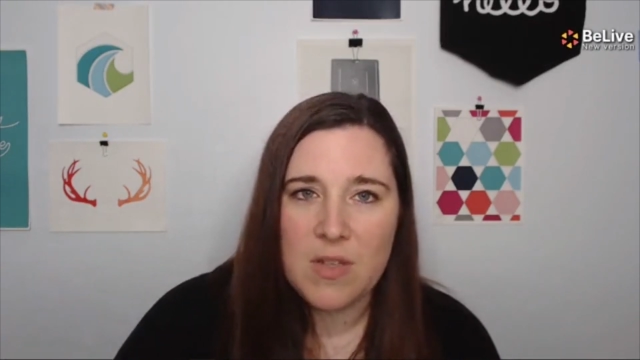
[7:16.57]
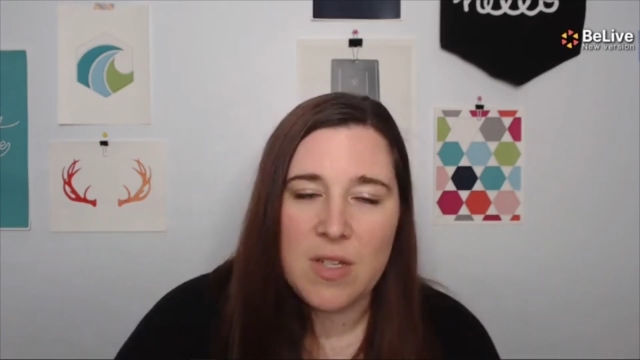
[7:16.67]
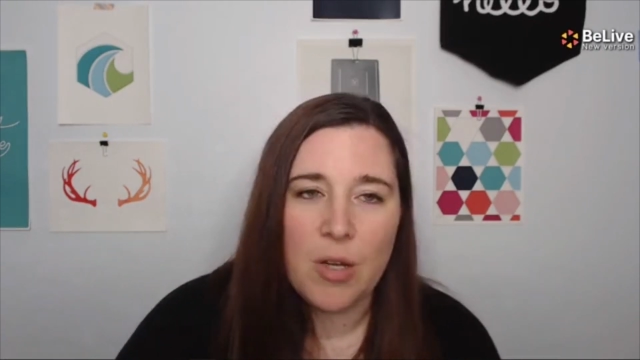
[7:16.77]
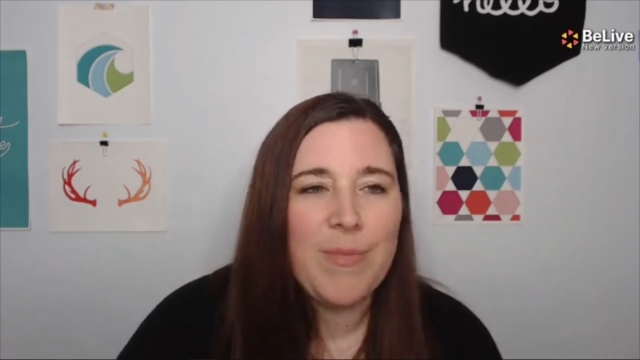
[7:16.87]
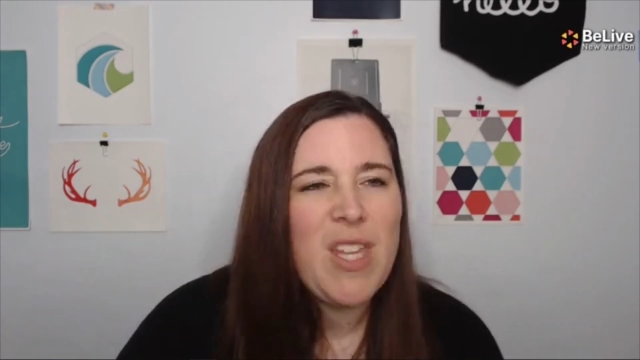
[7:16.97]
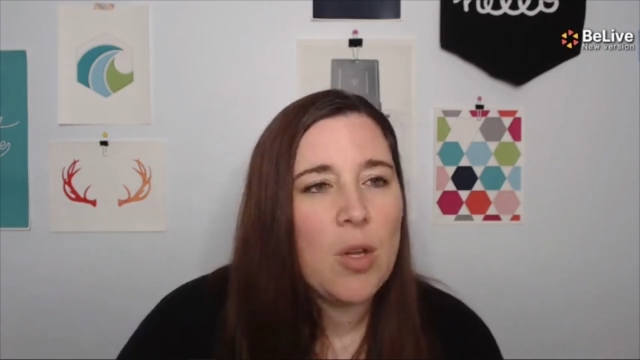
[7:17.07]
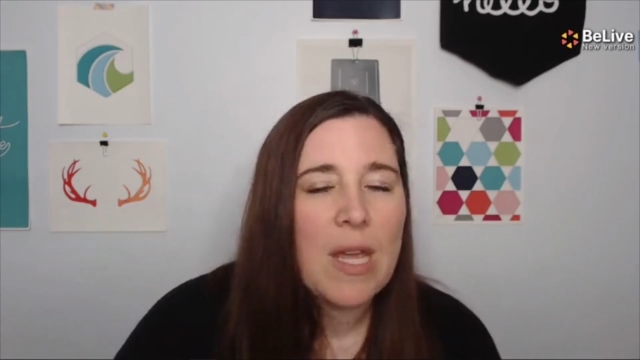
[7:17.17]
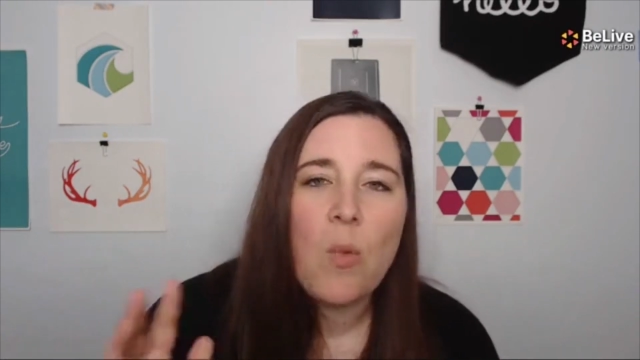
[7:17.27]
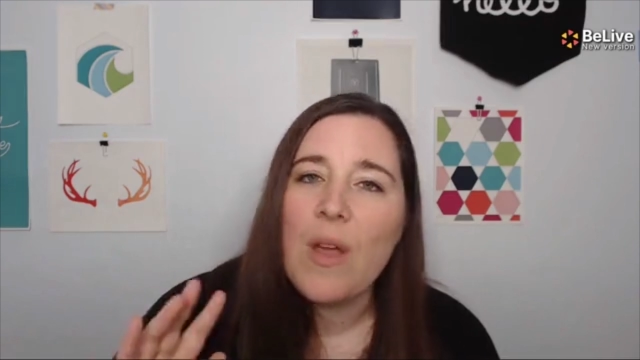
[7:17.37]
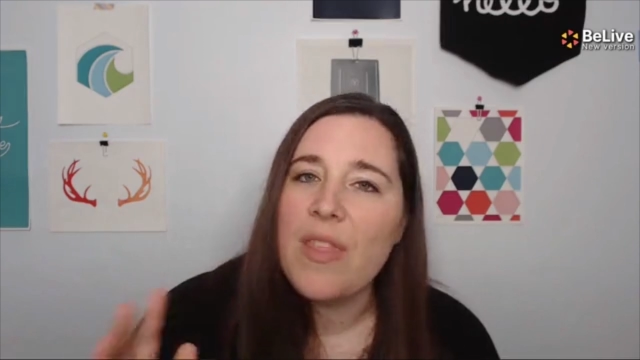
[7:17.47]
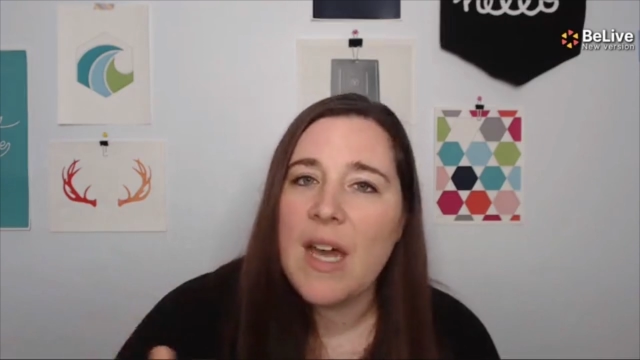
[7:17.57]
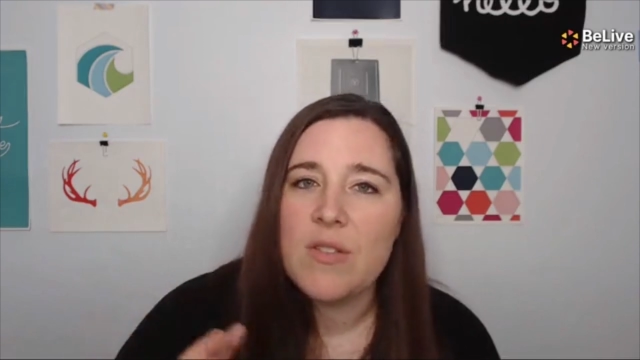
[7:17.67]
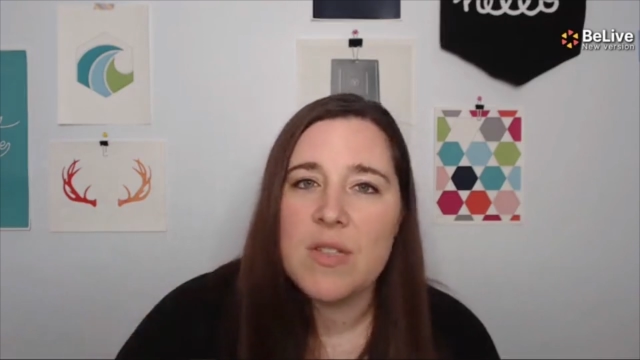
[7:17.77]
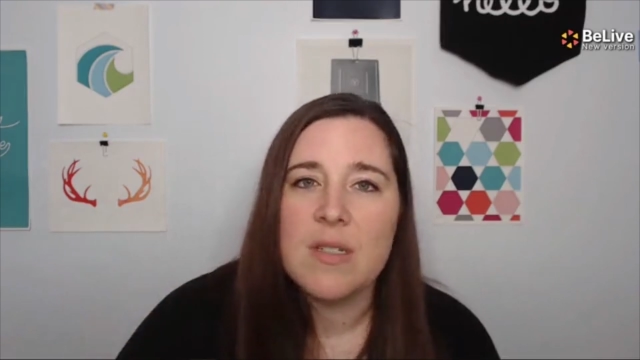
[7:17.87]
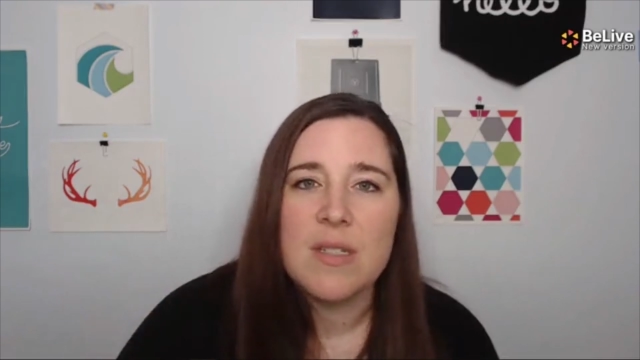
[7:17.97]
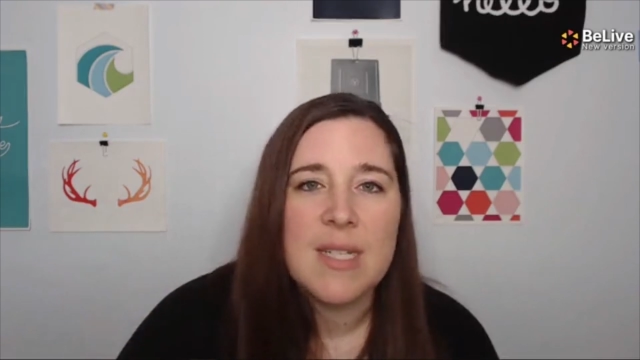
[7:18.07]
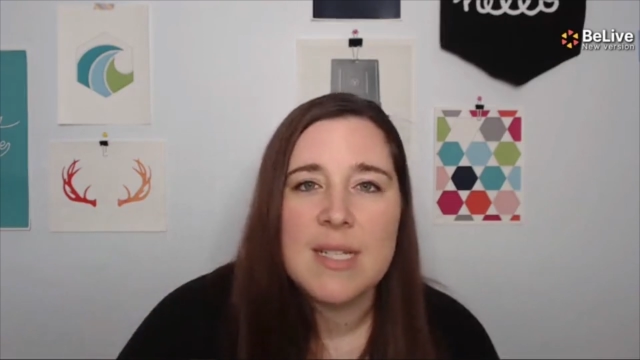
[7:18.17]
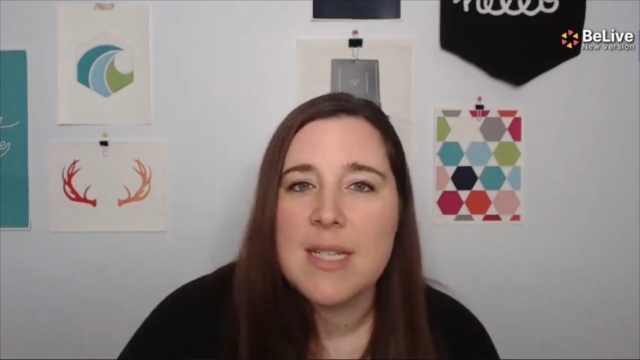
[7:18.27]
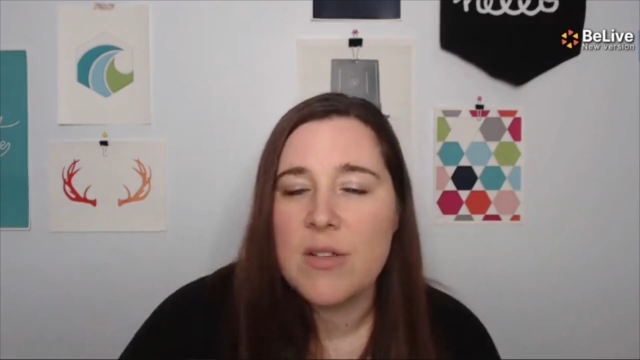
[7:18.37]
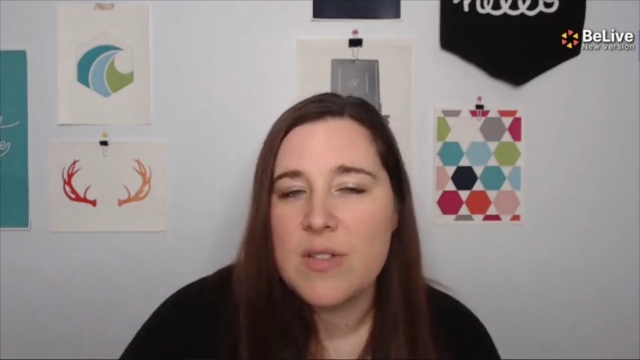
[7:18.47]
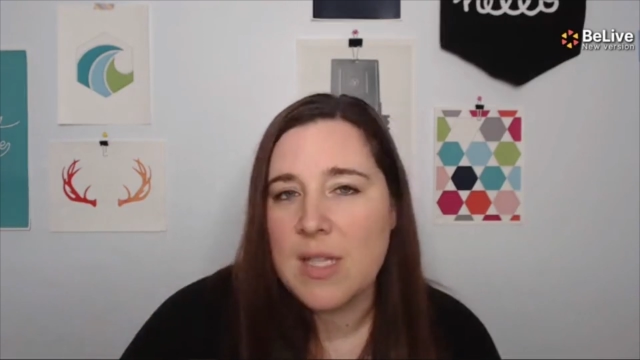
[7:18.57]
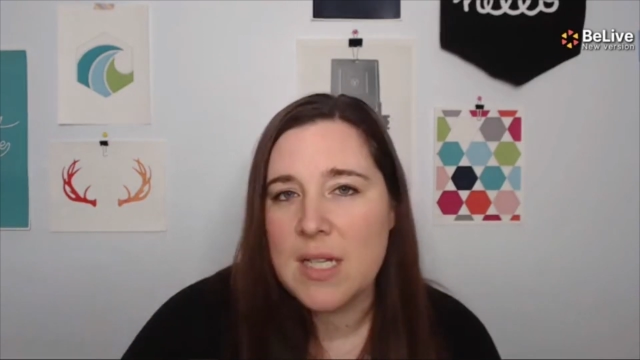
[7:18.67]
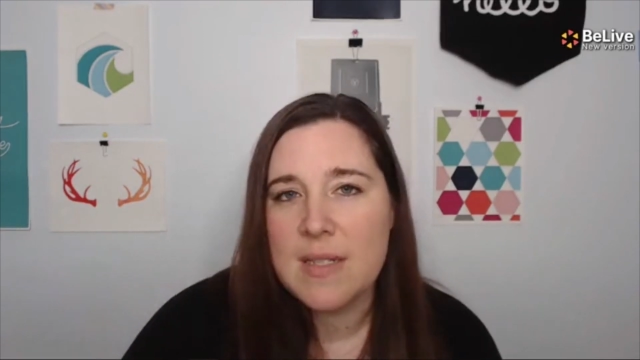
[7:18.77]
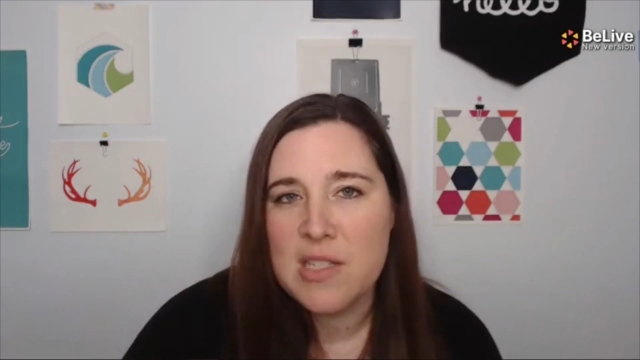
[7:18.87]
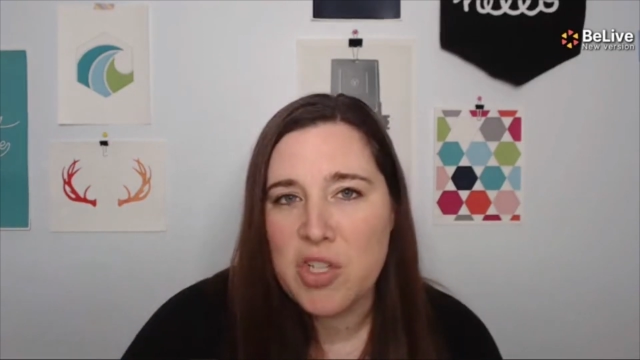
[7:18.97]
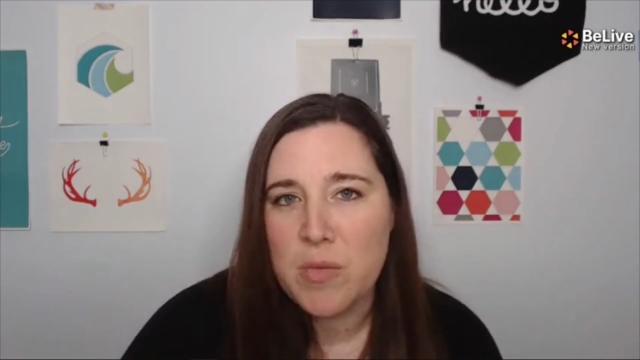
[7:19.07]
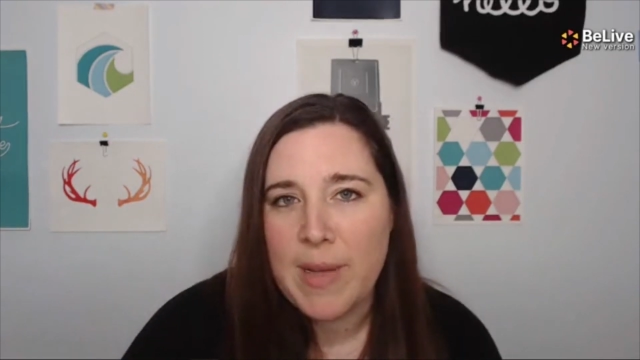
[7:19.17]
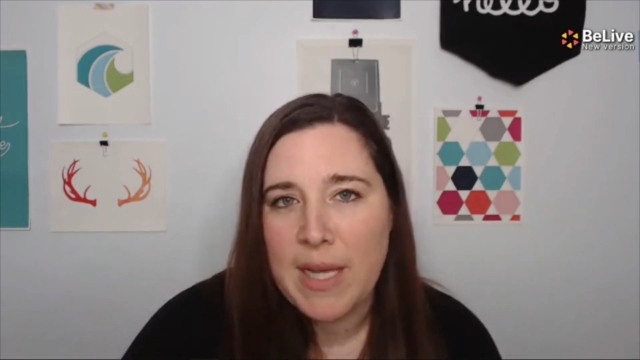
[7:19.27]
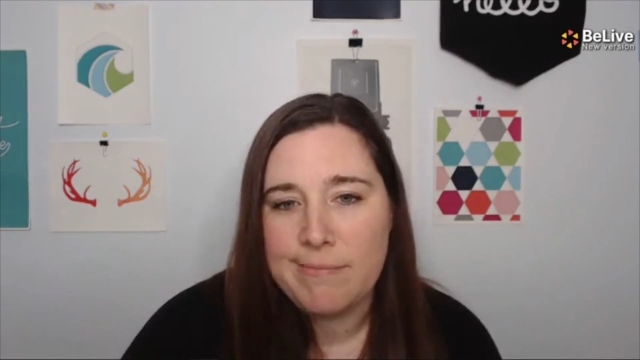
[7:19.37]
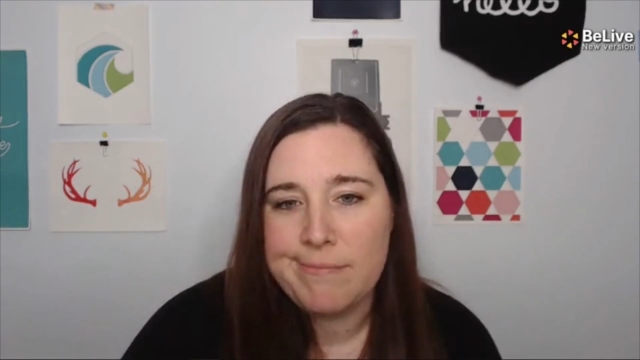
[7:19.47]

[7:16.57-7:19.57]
So, like 1,000 to 6,000 lux is a good bet.